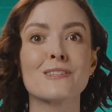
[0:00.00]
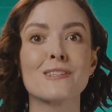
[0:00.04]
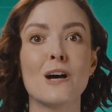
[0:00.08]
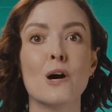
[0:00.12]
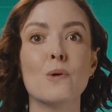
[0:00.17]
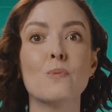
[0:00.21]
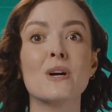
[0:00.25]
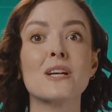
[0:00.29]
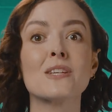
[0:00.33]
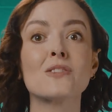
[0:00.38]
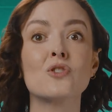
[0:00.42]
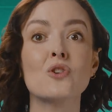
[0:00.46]

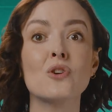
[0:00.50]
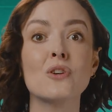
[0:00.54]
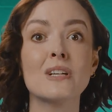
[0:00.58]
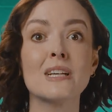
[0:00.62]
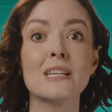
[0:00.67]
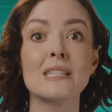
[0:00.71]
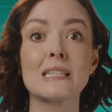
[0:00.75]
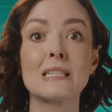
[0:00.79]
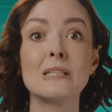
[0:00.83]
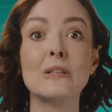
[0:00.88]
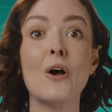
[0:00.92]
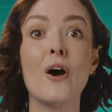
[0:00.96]
are where
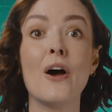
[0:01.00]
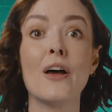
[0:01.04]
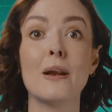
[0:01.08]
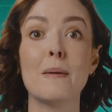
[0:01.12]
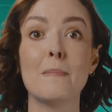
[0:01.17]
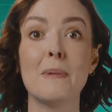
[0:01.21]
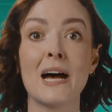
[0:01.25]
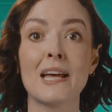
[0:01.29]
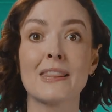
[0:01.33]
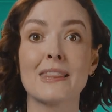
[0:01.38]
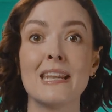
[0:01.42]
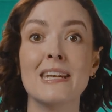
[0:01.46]
students learn
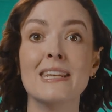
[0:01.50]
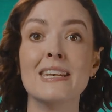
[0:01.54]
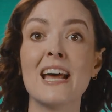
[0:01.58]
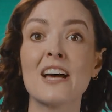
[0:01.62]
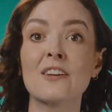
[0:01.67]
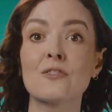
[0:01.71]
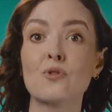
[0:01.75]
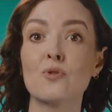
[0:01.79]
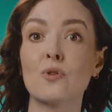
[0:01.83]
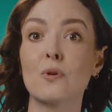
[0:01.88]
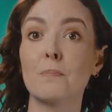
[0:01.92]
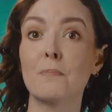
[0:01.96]
about the
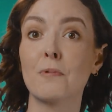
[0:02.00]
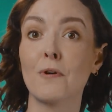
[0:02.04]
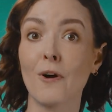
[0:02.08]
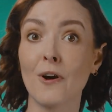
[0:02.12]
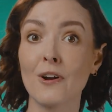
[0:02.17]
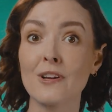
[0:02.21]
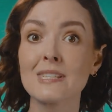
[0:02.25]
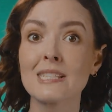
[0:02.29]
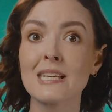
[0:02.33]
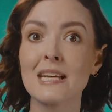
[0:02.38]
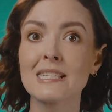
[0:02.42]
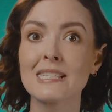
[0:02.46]
natural
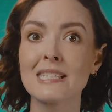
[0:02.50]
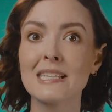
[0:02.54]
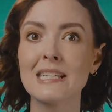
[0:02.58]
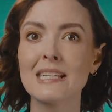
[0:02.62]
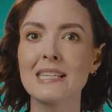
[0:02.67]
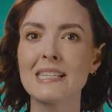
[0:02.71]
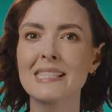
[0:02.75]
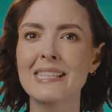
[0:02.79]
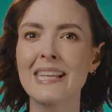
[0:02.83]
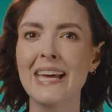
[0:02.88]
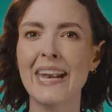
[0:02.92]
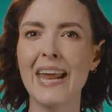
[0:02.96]

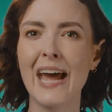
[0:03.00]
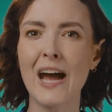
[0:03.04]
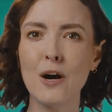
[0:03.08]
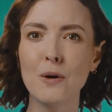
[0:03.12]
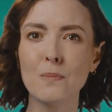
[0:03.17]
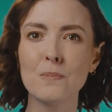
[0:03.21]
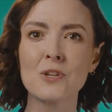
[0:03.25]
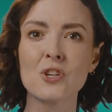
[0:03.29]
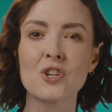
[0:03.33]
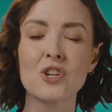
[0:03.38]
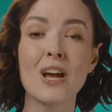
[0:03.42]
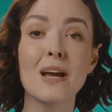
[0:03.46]
processes that
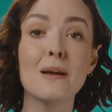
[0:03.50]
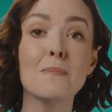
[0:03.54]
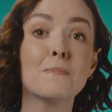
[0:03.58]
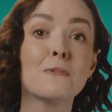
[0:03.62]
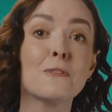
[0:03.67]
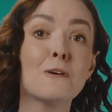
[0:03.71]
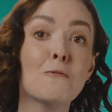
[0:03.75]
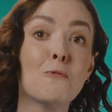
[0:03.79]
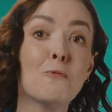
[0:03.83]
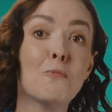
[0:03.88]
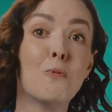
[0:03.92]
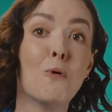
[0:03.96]
help shape
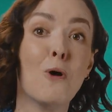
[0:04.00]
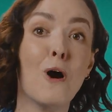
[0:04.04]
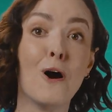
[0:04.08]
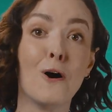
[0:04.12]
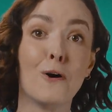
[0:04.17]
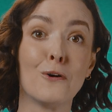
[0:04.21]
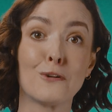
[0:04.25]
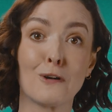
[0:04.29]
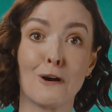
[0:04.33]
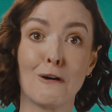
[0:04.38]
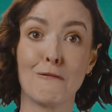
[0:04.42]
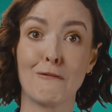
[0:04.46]
the
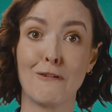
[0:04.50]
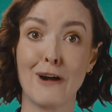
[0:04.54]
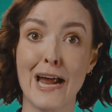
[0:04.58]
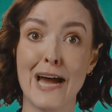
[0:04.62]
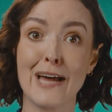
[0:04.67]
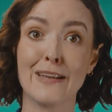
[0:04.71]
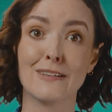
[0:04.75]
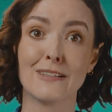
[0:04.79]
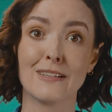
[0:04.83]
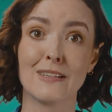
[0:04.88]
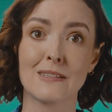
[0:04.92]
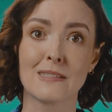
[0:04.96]
world
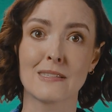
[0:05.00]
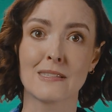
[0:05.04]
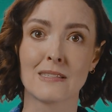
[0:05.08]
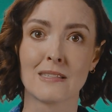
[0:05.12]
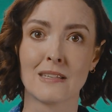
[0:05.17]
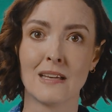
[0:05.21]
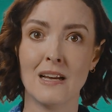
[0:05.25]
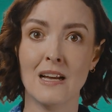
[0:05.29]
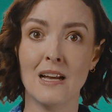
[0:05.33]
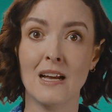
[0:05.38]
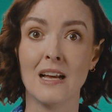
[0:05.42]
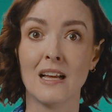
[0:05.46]
around us,